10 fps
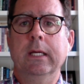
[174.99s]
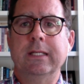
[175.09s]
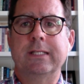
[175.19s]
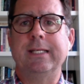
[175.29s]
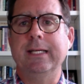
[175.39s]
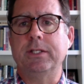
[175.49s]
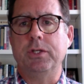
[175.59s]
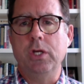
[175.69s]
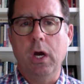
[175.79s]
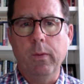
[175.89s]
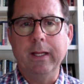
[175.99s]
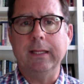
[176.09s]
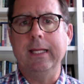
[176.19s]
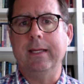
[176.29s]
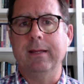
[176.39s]
sins
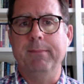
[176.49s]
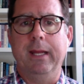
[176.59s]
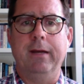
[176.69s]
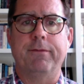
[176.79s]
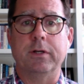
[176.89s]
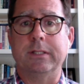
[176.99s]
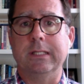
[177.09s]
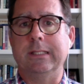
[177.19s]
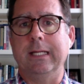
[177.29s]
knowingly committed versus